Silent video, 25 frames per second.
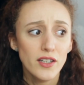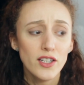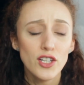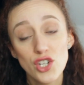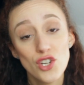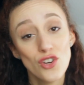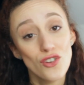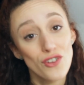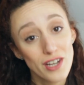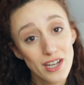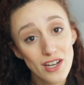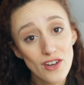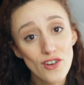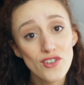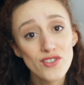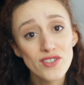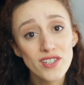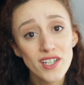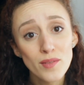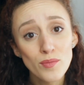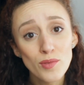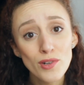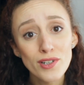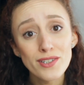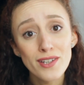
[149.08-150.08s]
Your ears
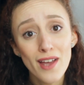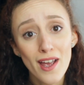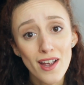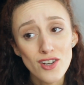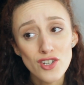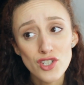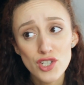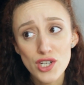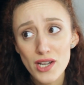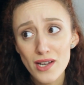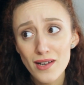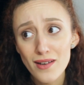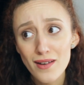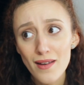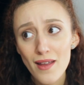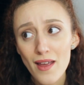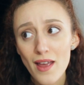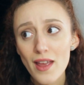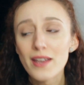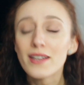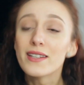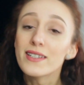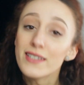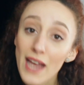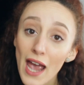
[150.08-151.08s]
need protection?
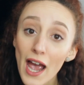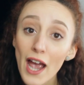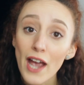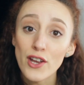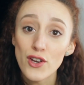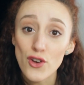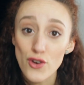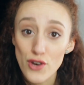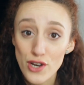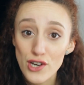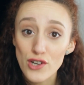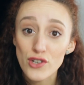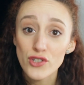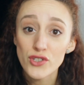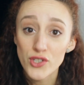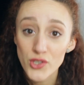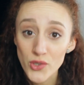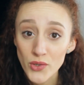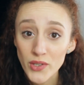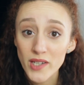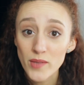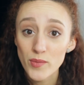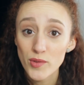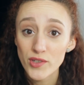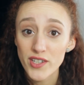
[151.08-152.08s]
Yeah, your ears
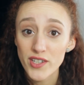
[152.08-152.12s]
do need